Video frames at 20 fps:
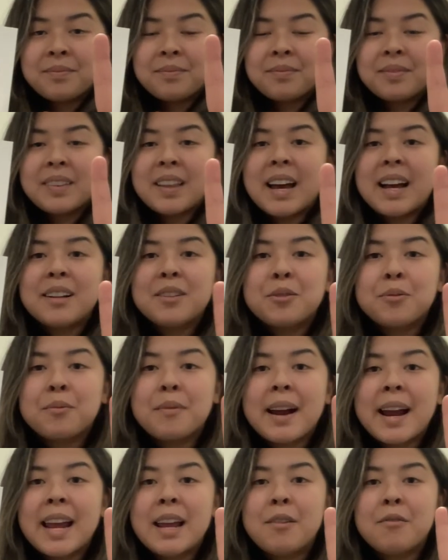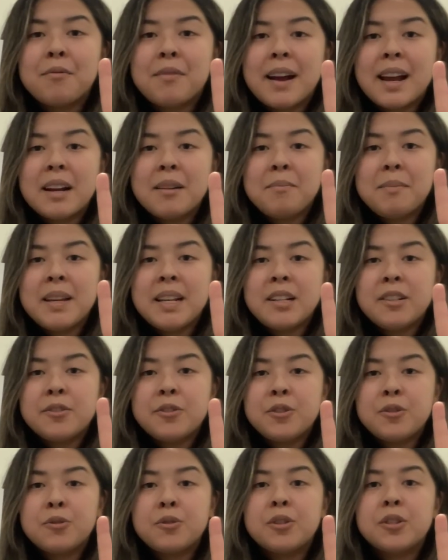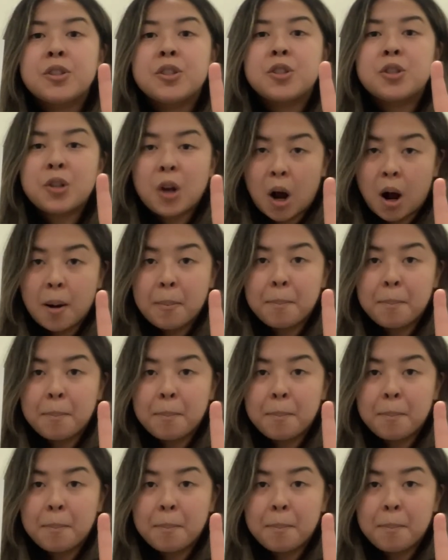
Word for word: That's right. Red means you stop.